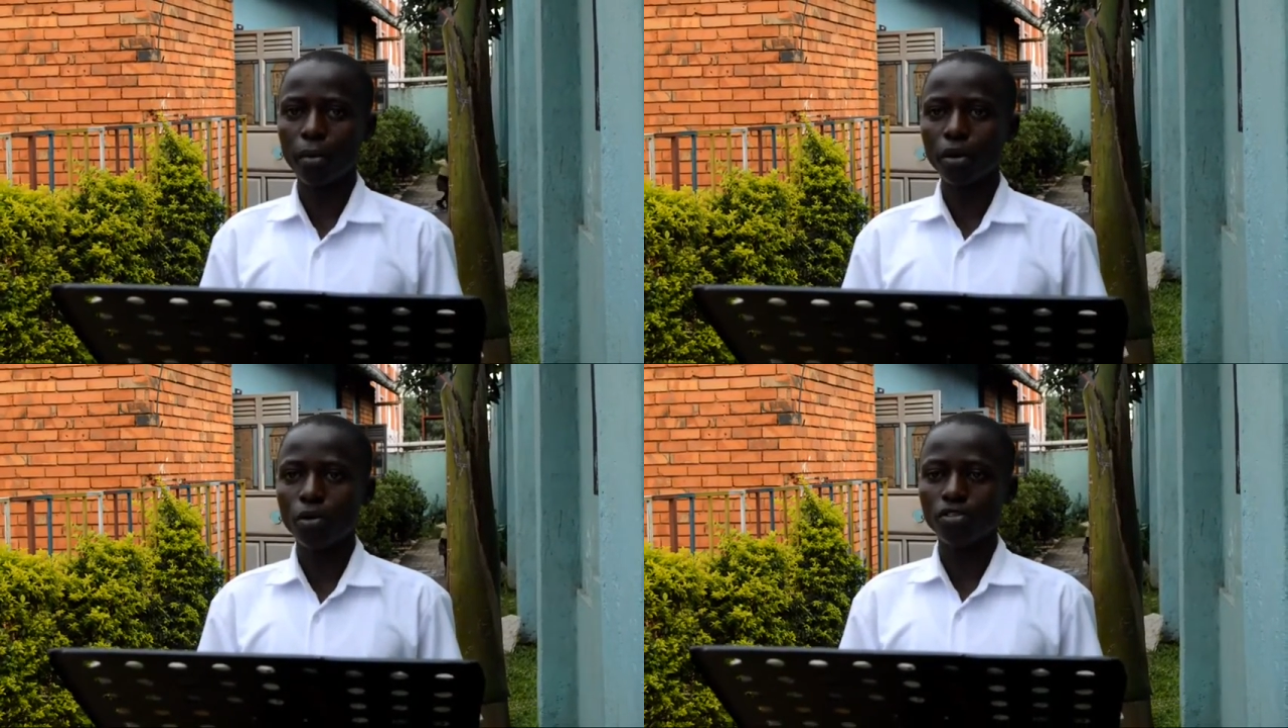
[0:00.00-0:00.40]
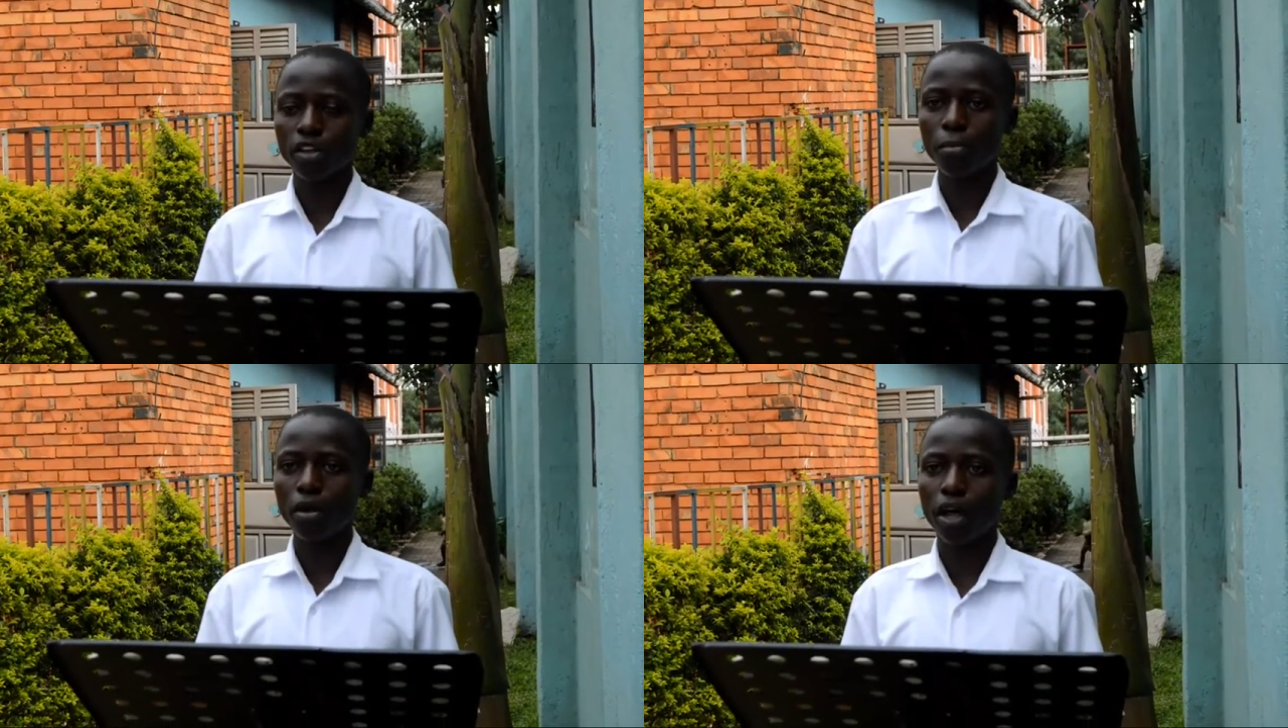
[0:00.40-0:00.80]
because
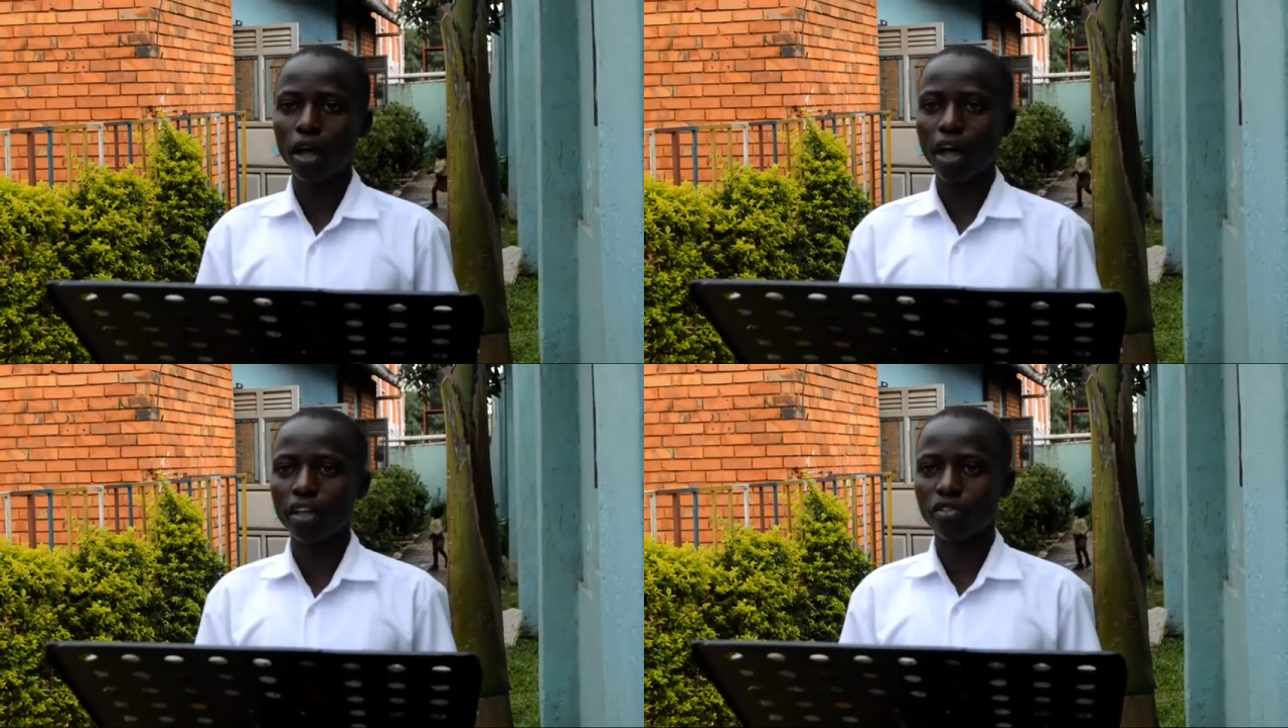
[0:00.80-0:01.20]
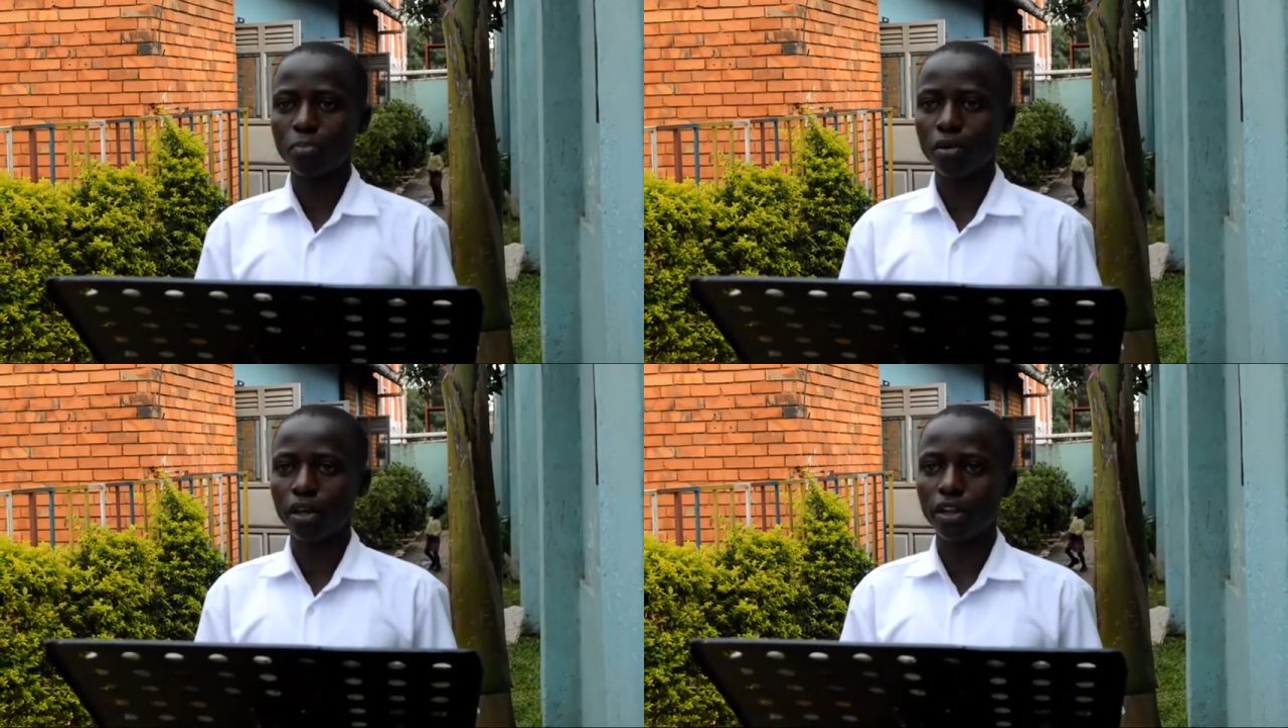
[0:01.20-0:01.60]
Ebola has
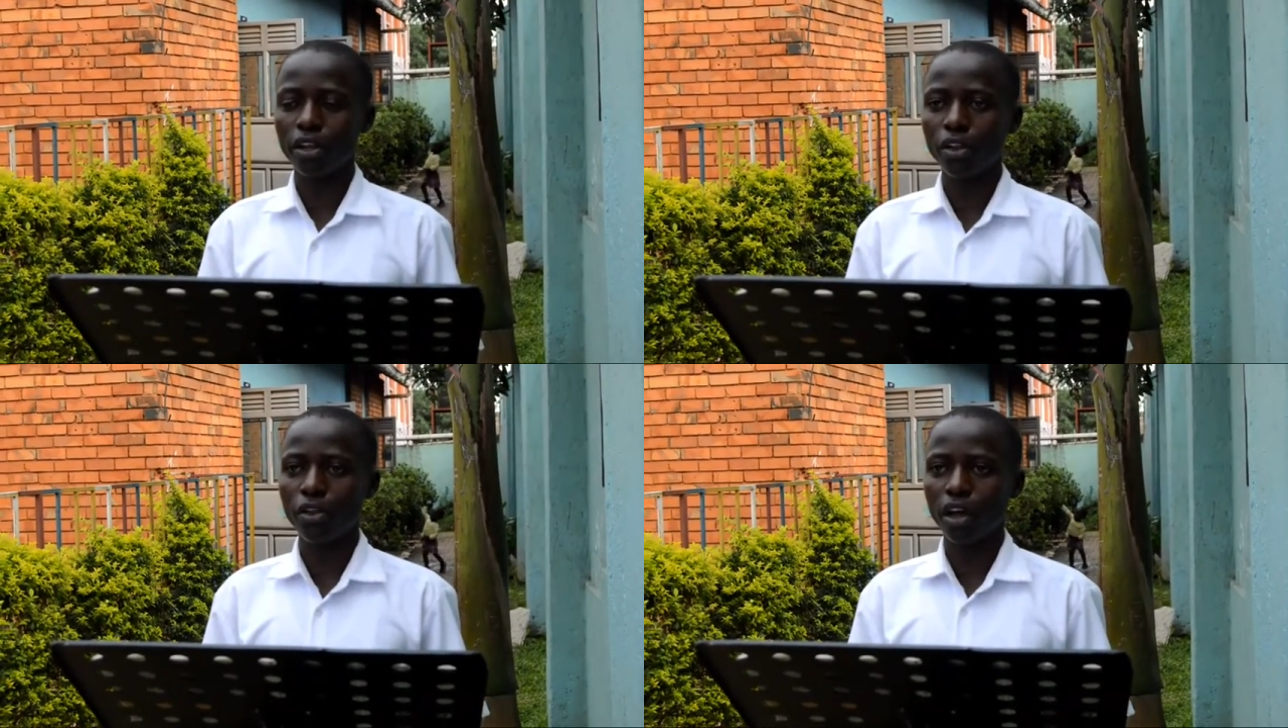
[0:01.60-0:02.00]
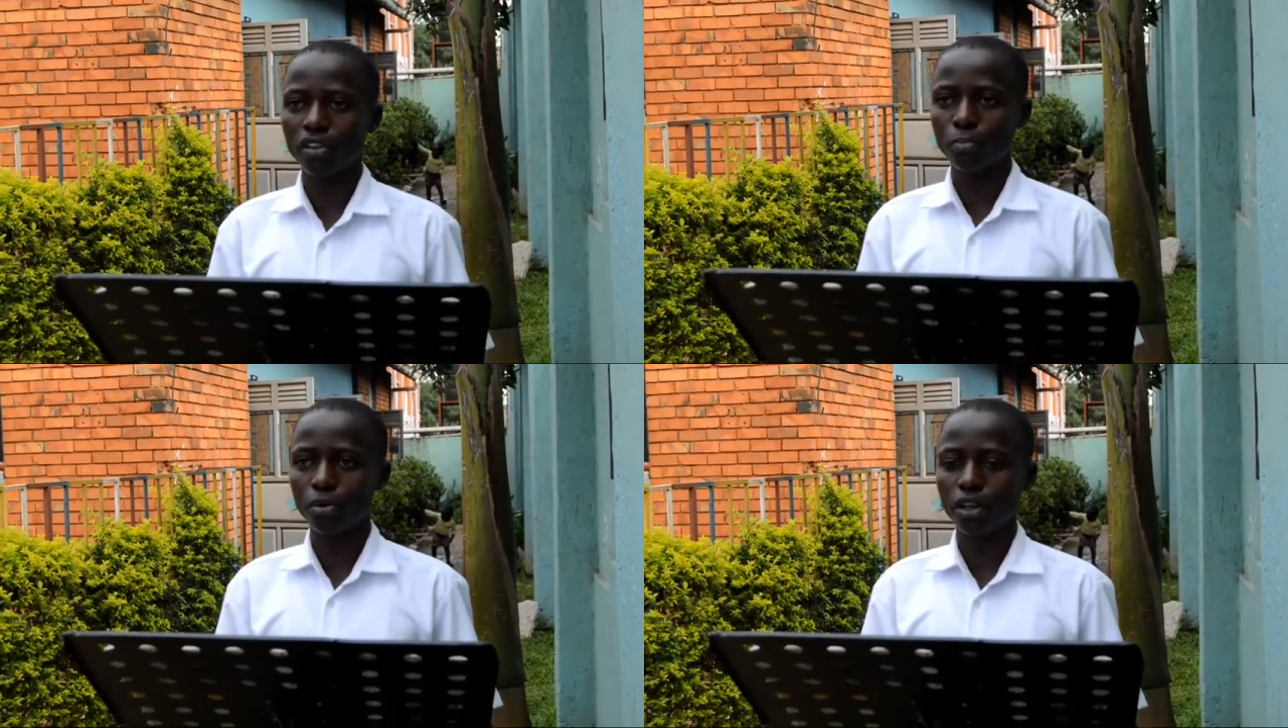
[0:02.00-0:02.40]
spread
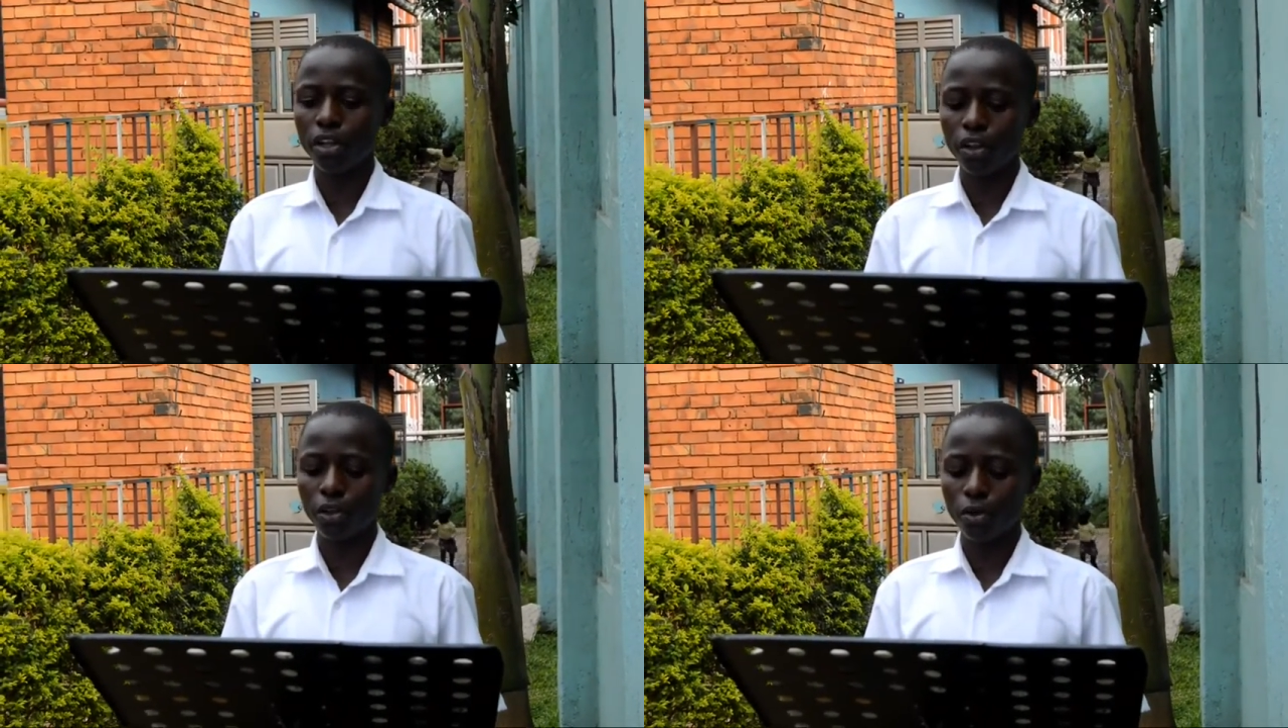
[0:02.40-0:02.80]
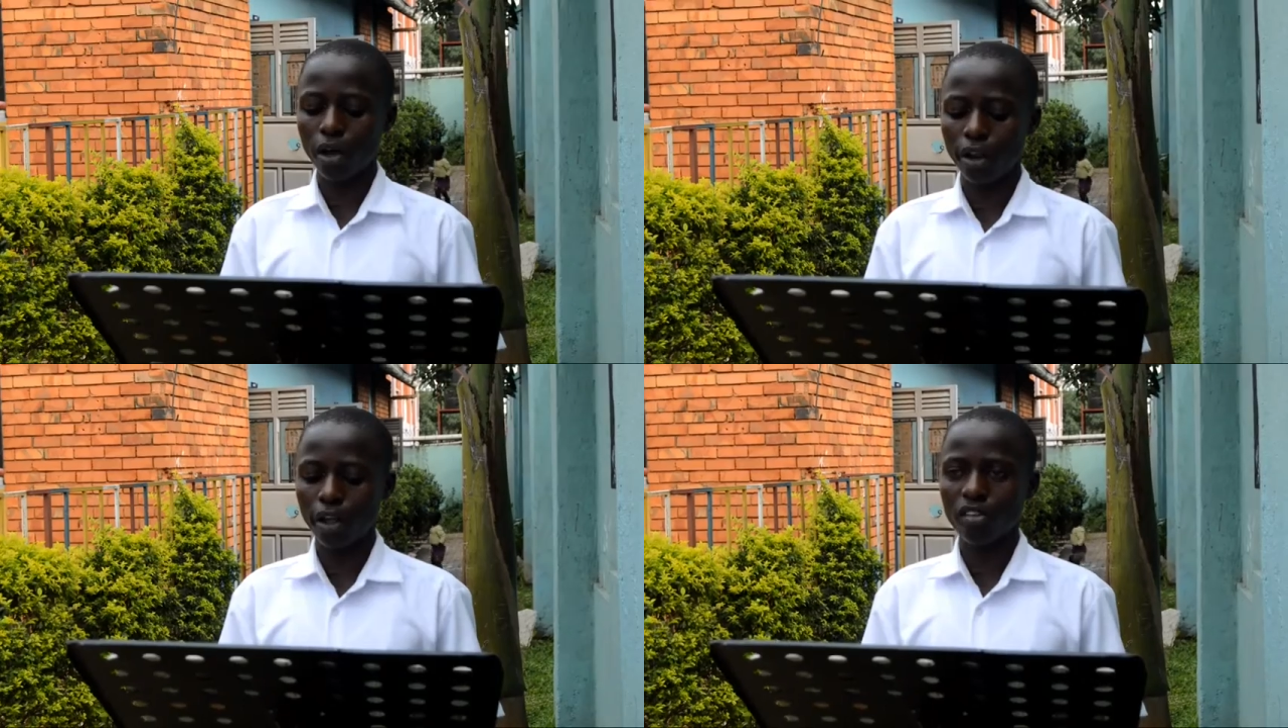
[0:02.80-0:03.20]
in
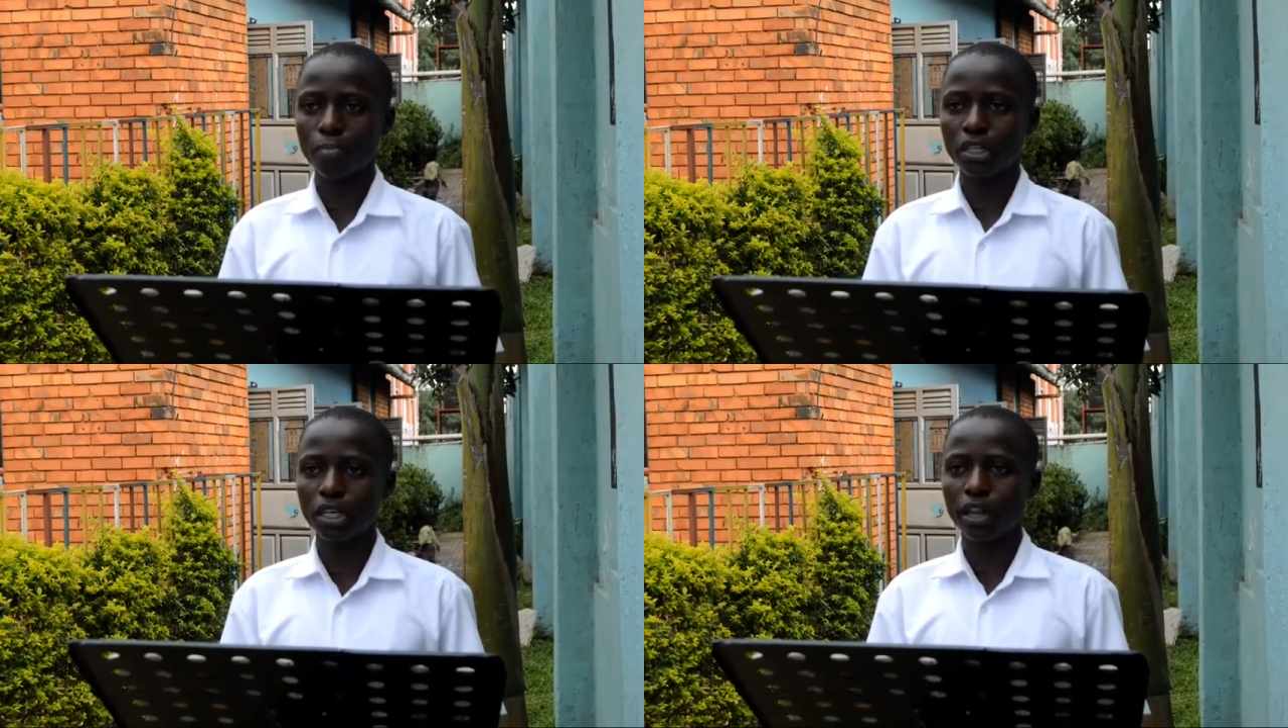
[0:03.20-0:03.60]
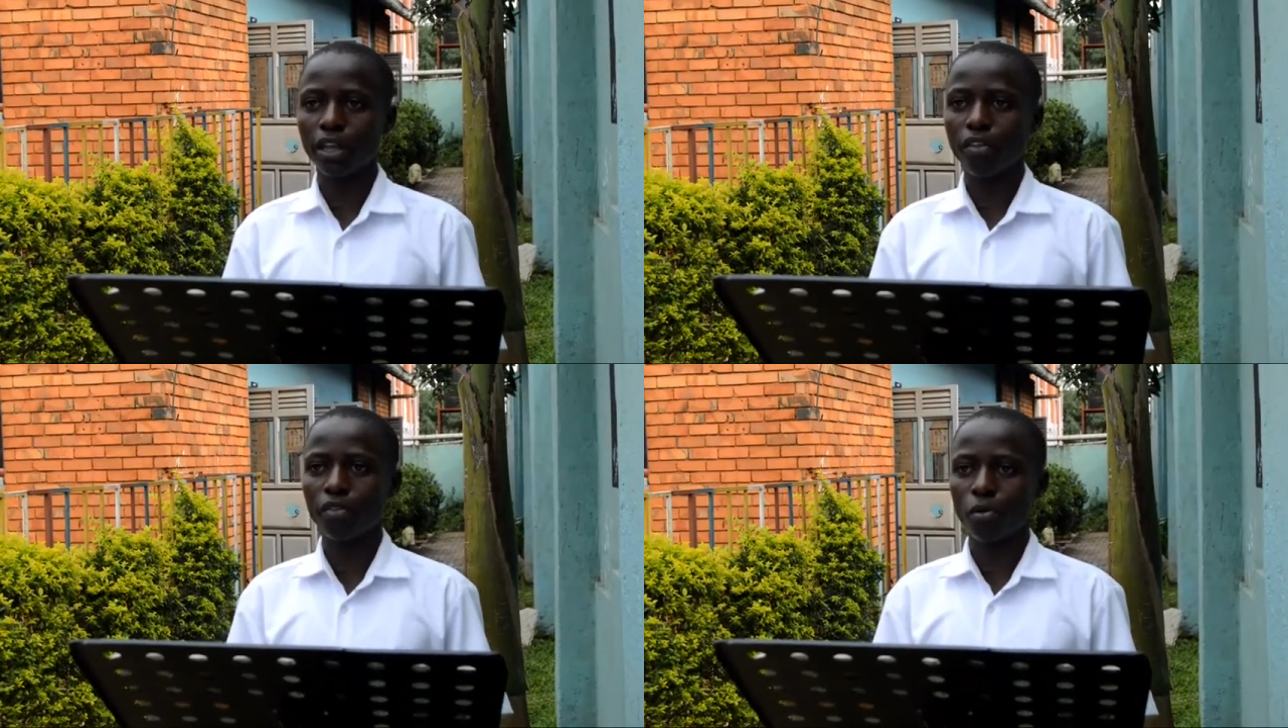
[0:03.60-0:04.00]
Uganda, especially
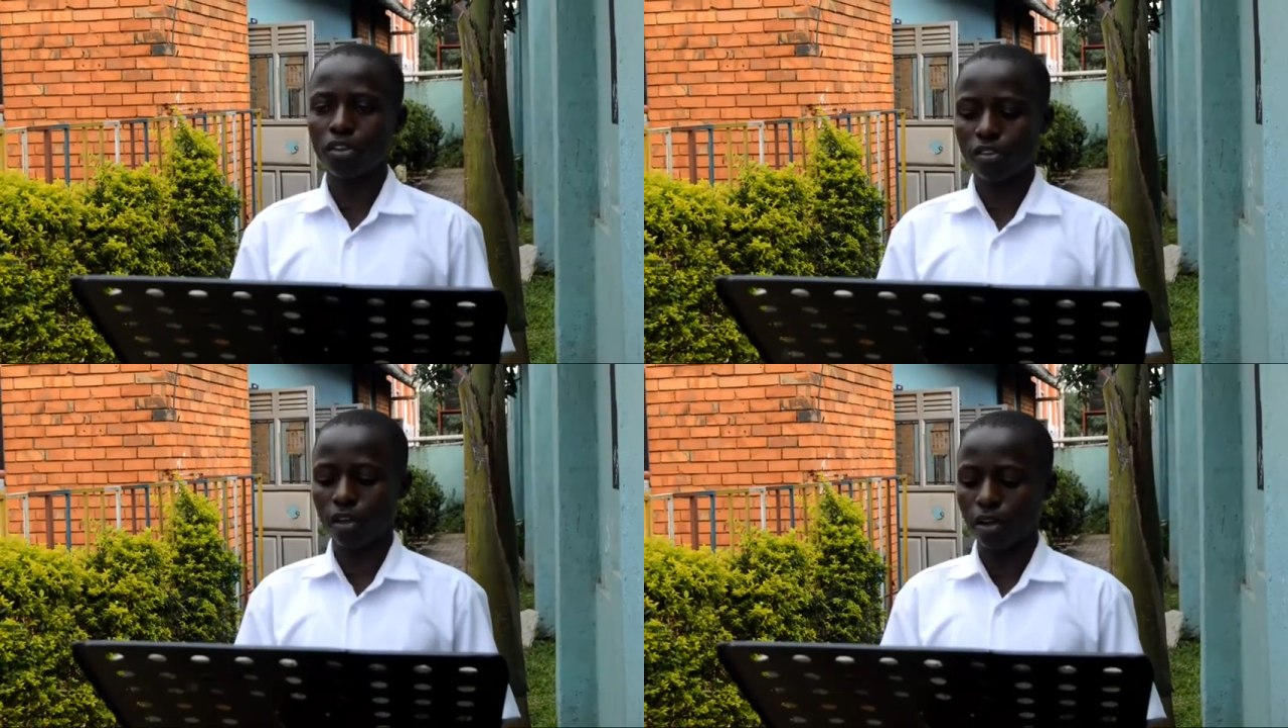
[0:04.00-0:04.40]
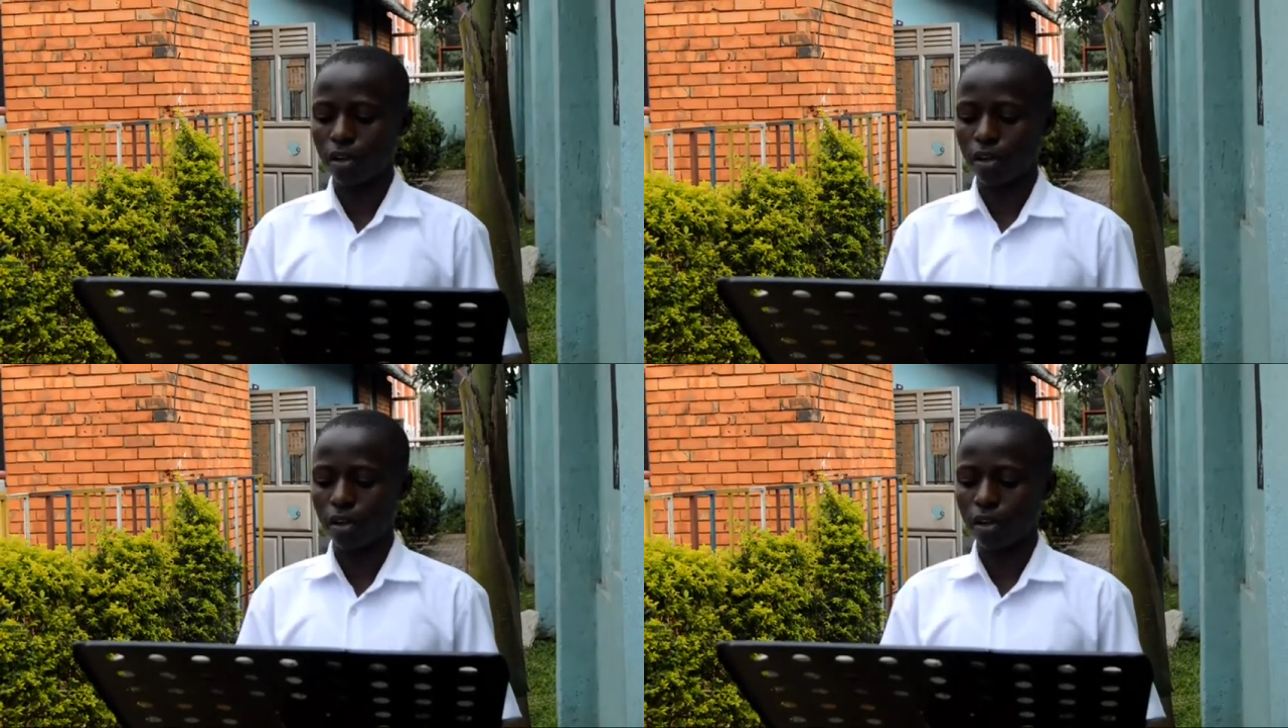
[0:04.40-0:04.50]
in the western.